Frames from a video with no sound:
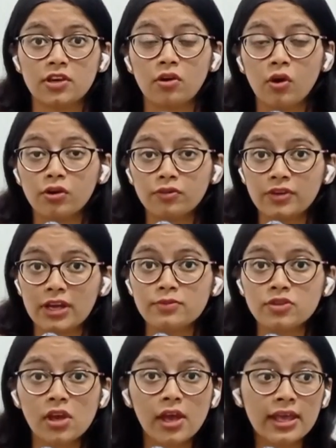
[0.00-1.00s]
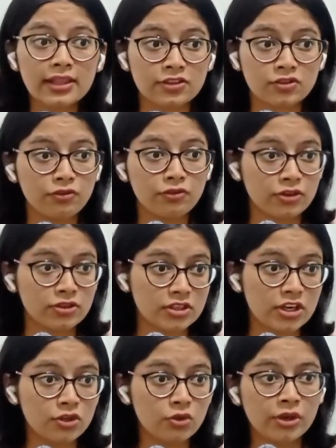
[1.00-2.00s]
and a lot of times that's going to
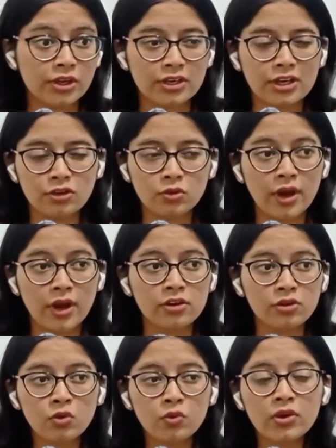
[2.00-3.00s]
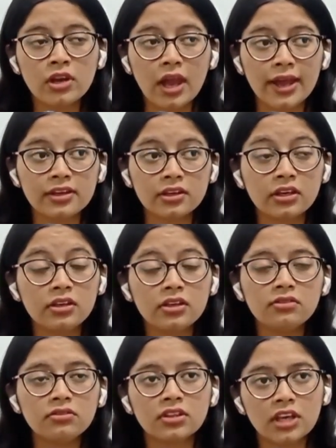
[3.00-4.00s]
frustrate you, irritate you, and you will
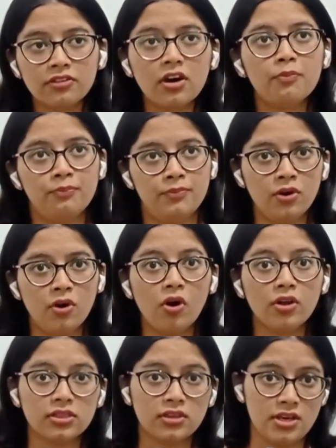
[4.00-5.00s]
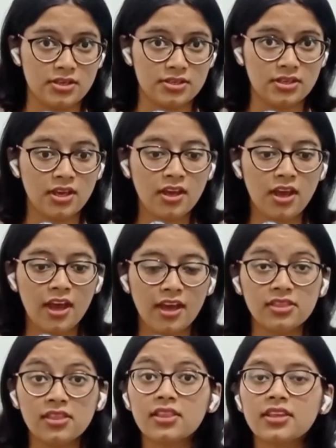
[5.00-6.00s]
likely give up on things,
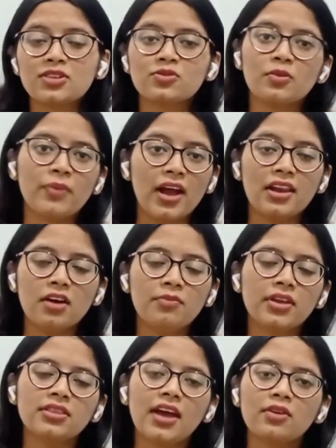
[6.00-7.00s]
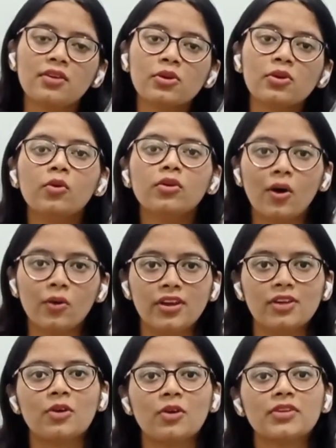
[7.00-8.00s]
and then things will pile up, and that will go
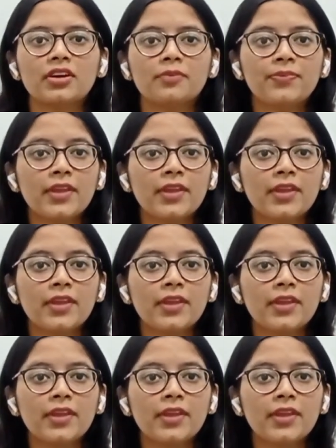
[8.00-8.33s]
downhill from there.